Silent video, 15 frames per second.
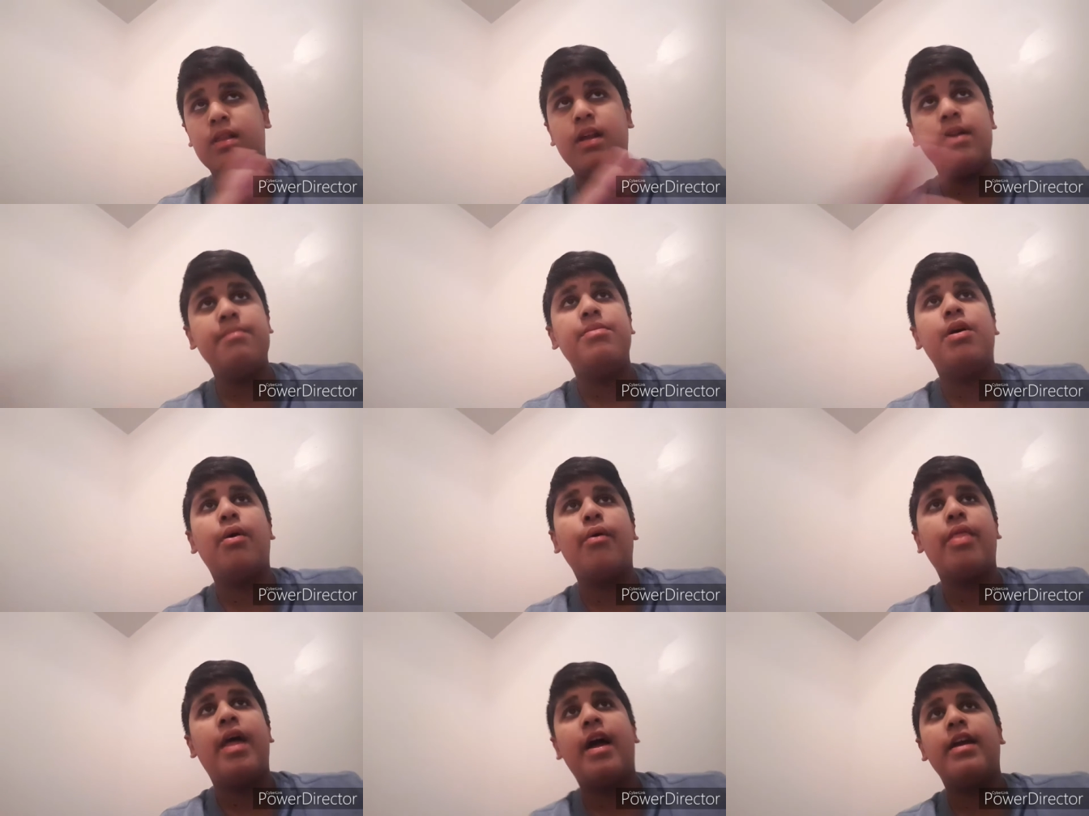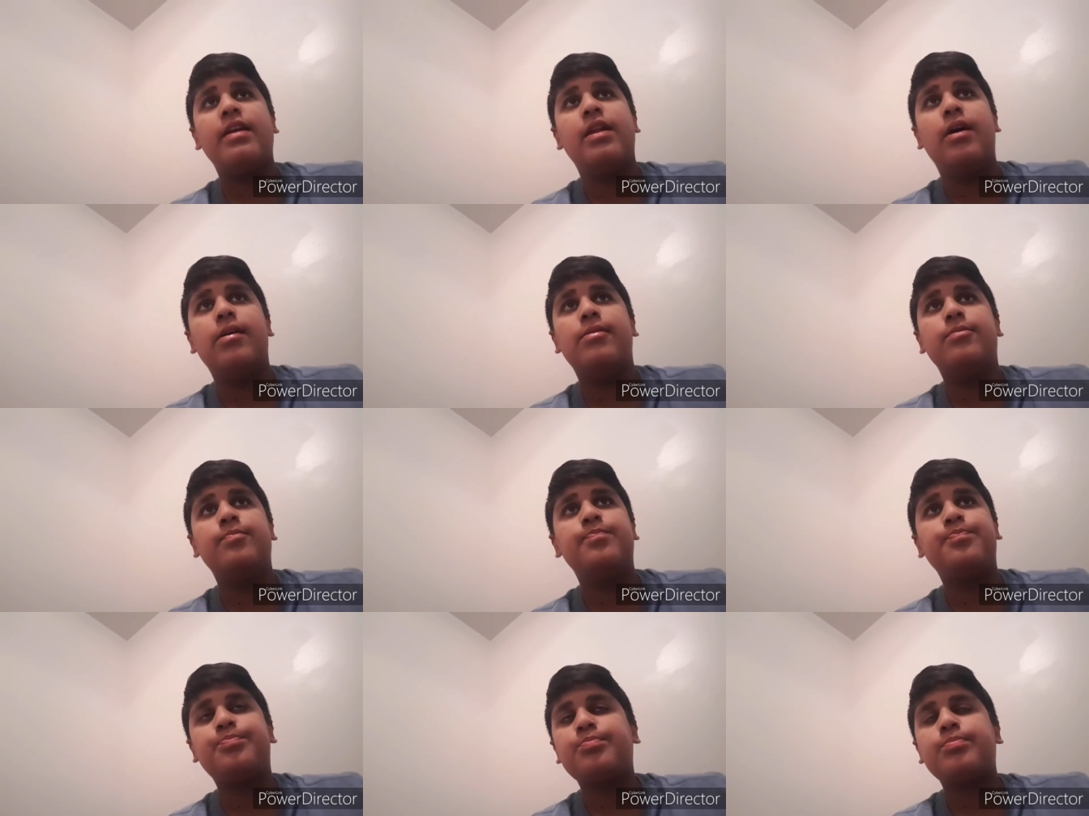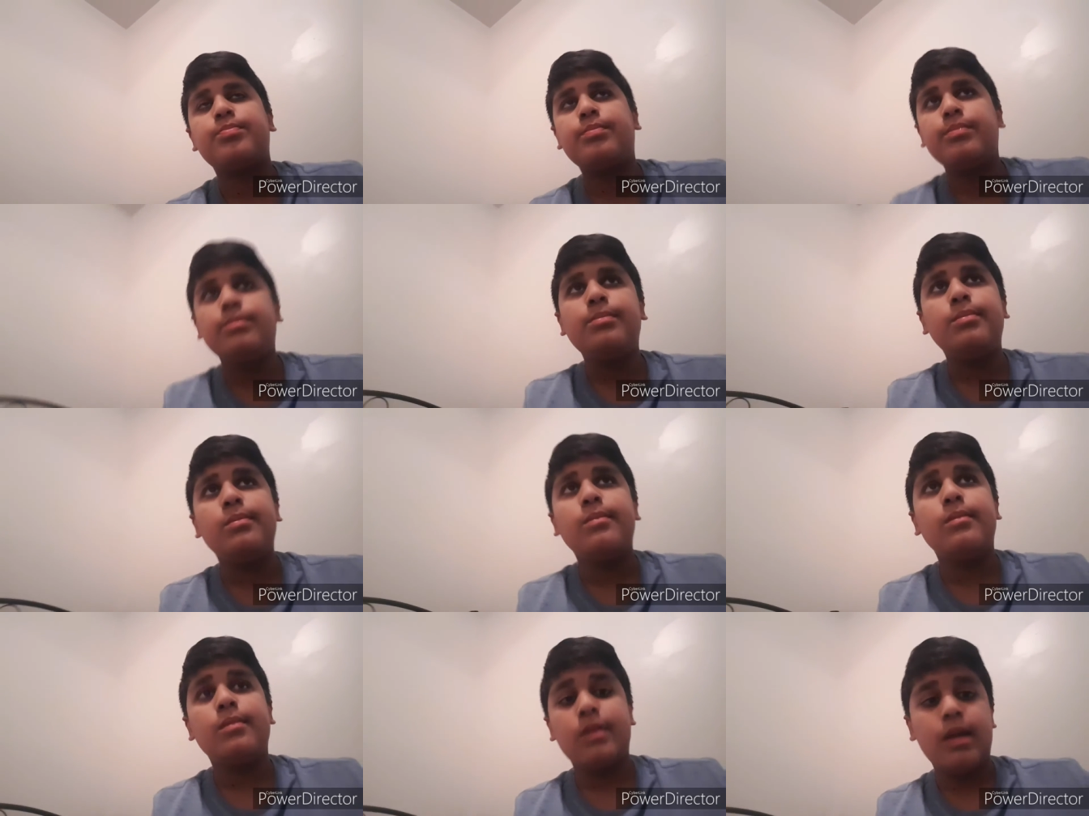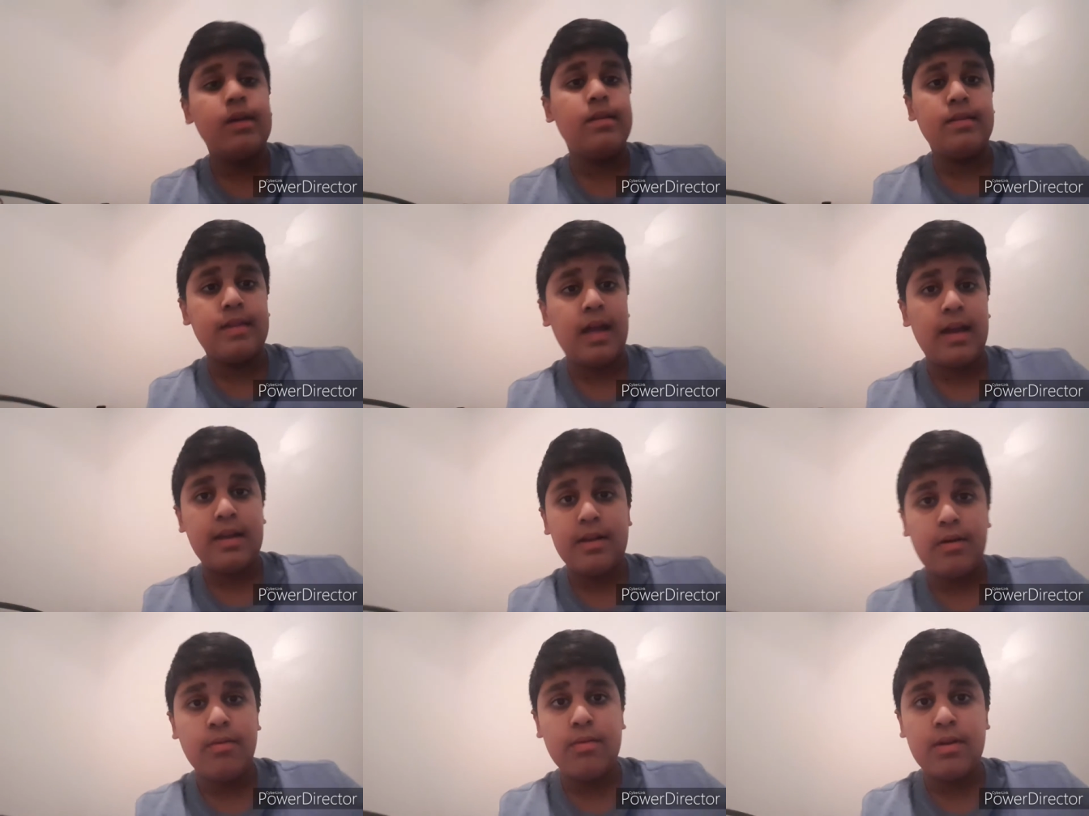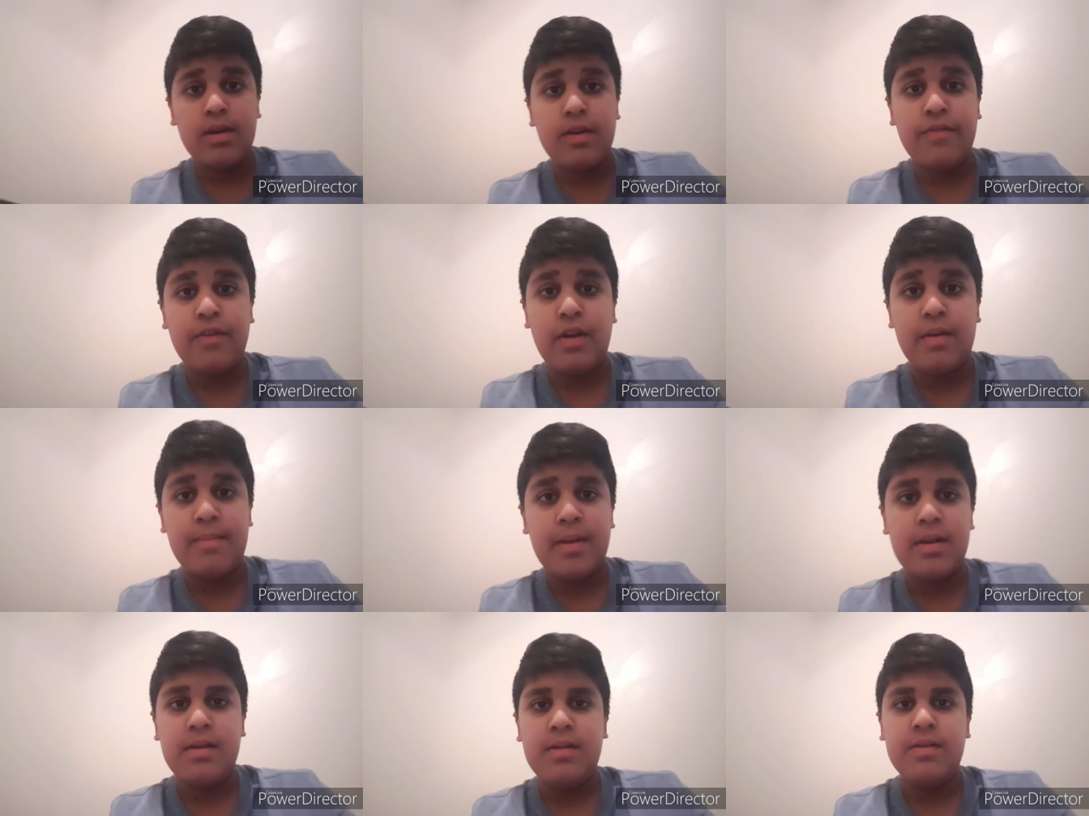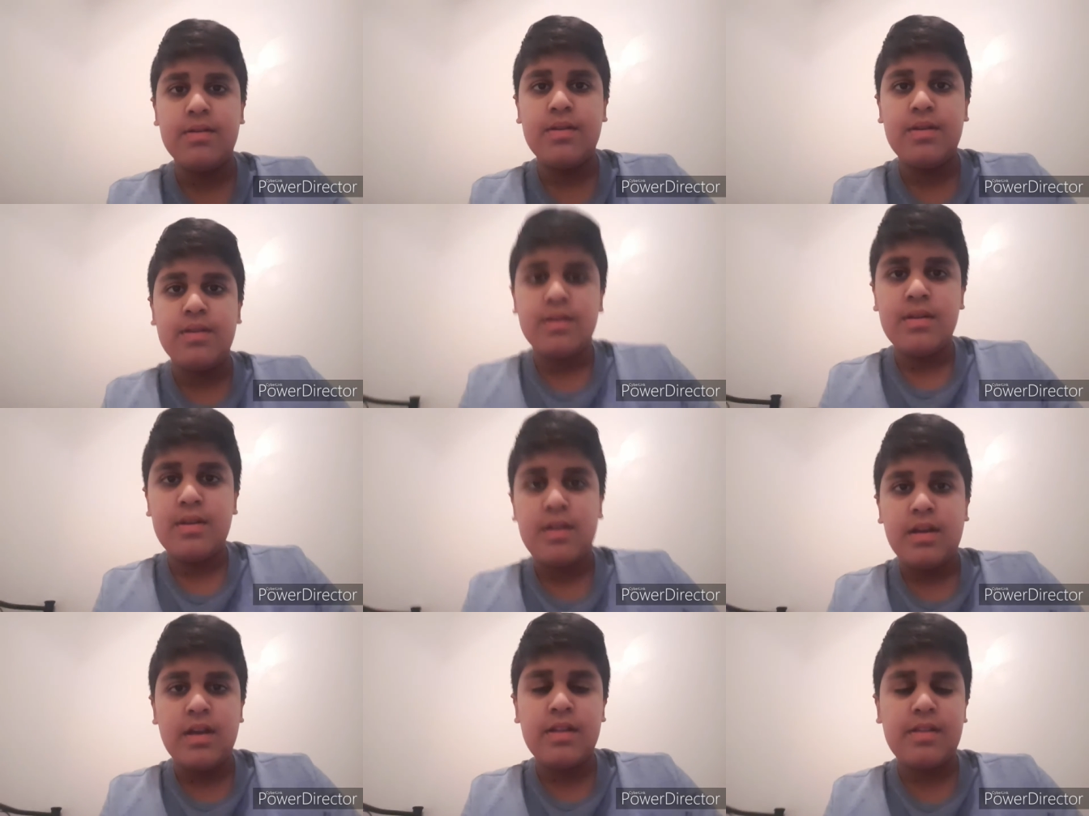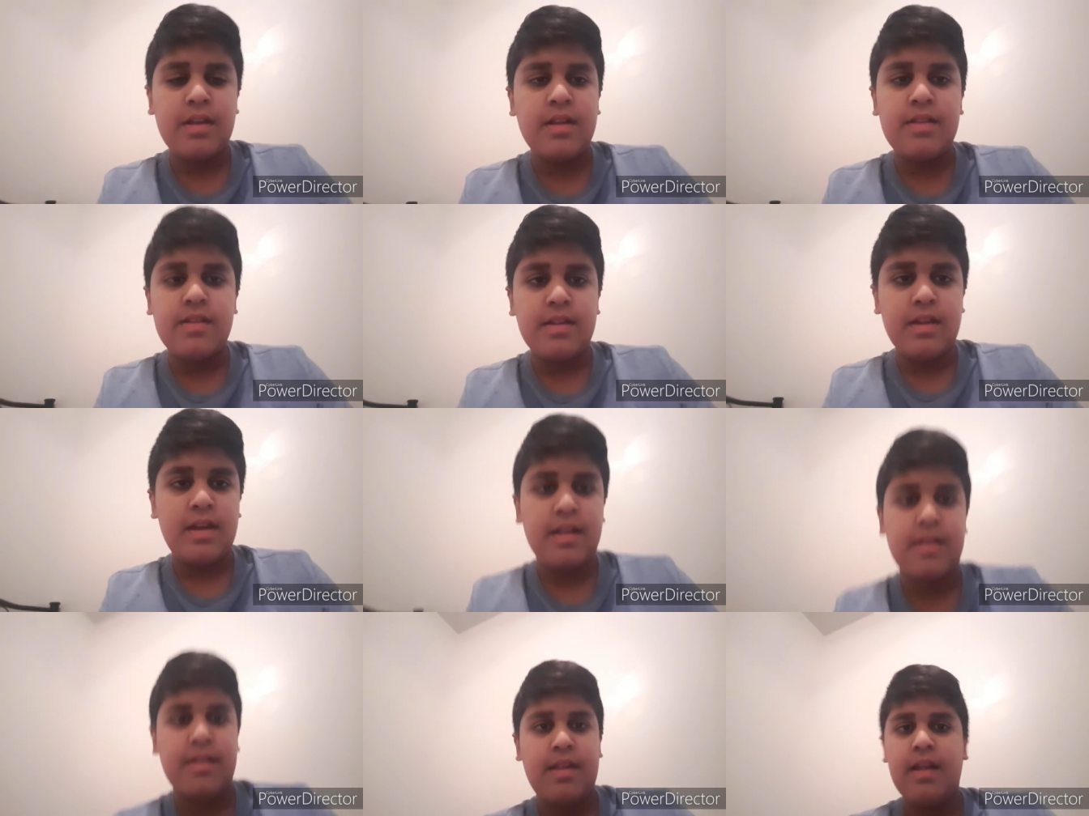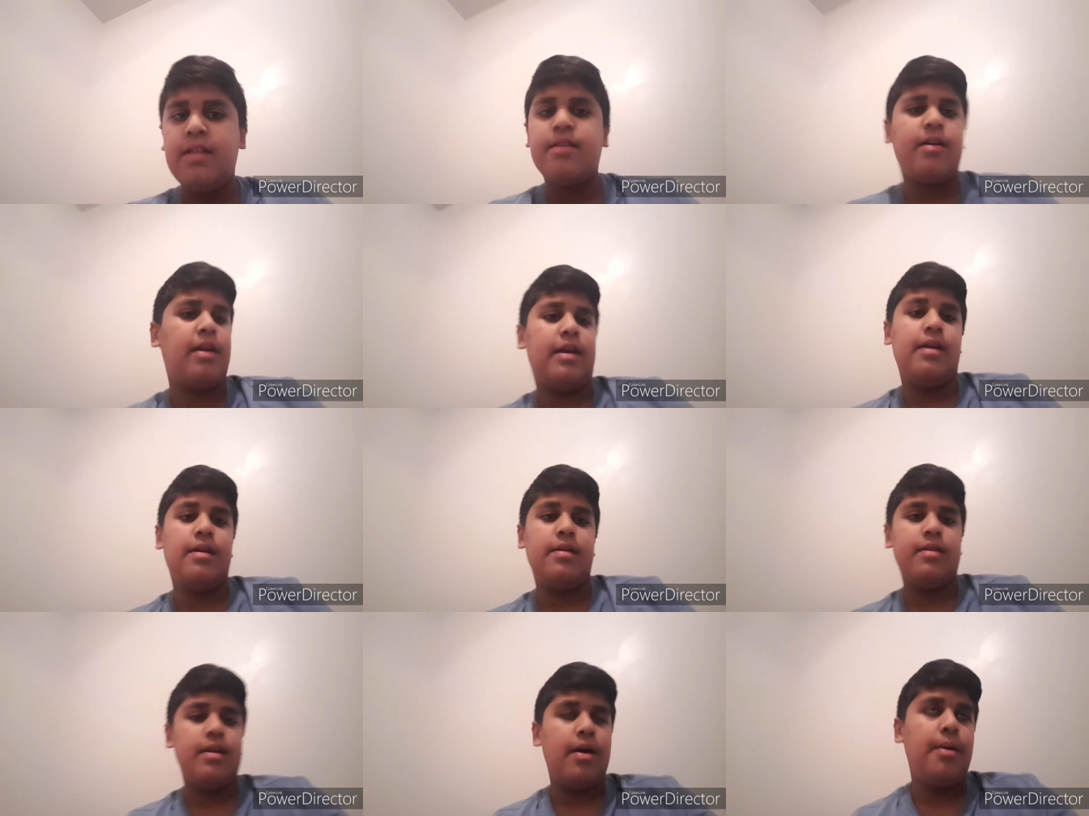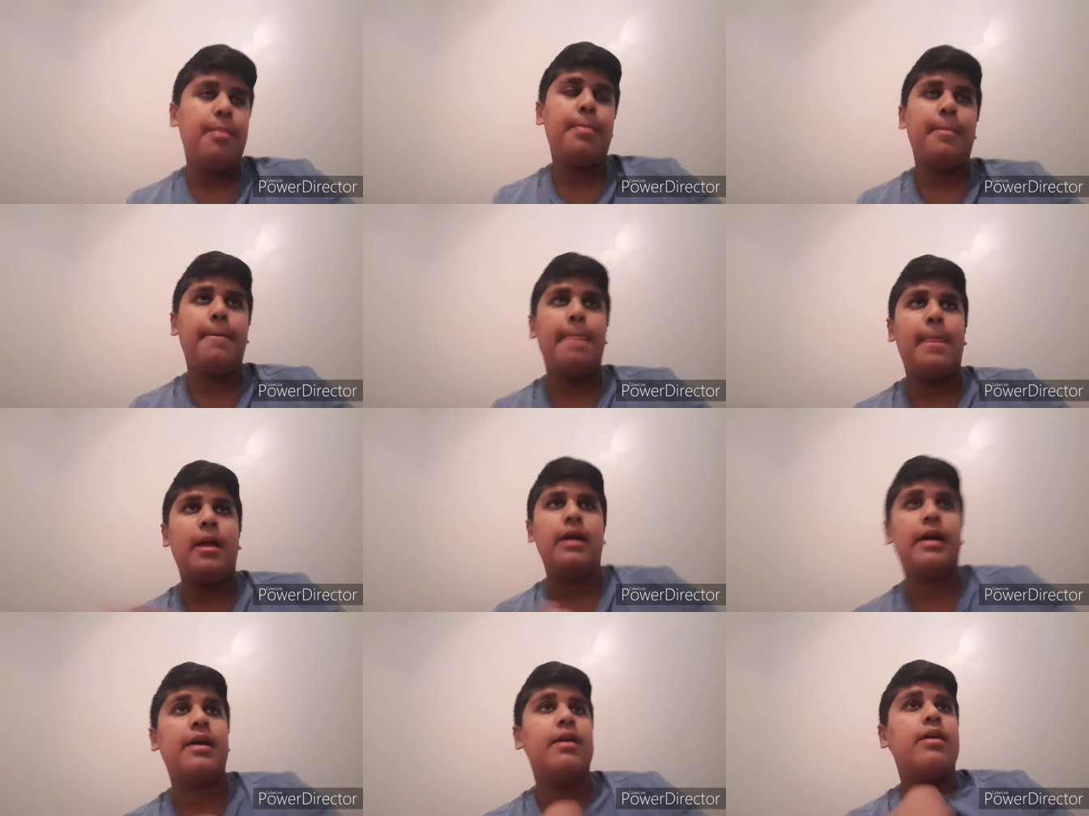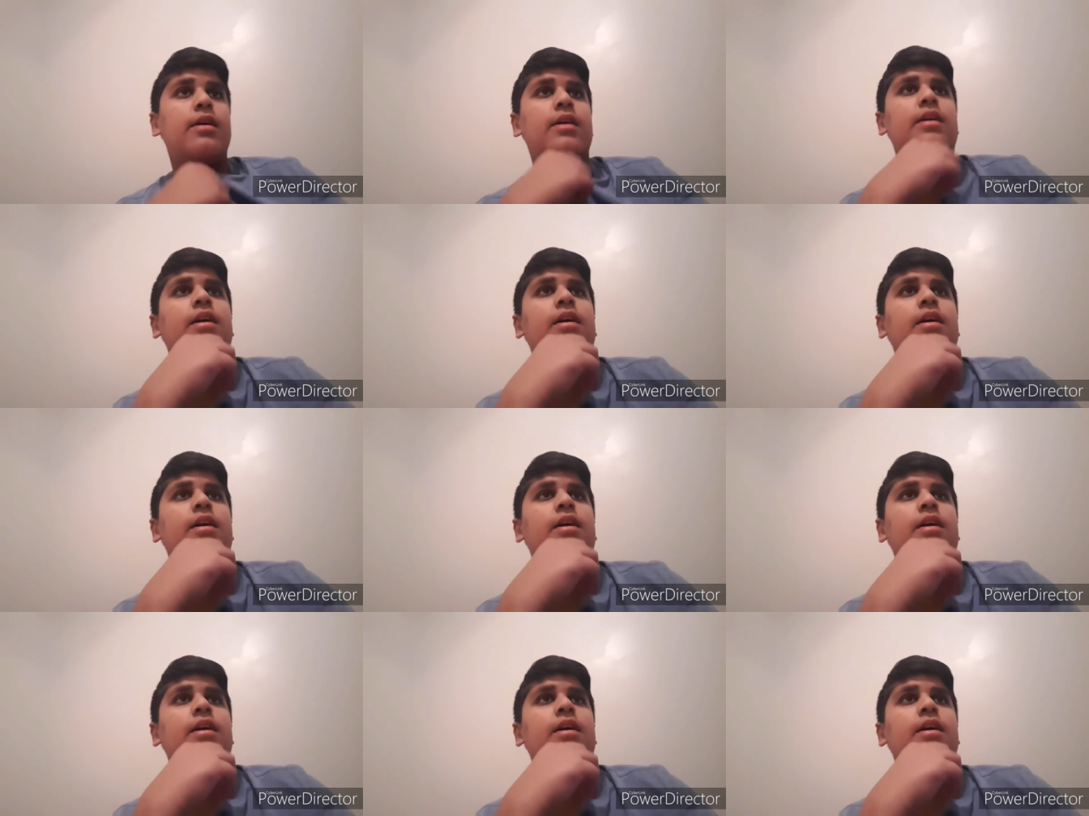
Let him know that you know that you know we're here for him, and it's it's it's it's alright. You know, like.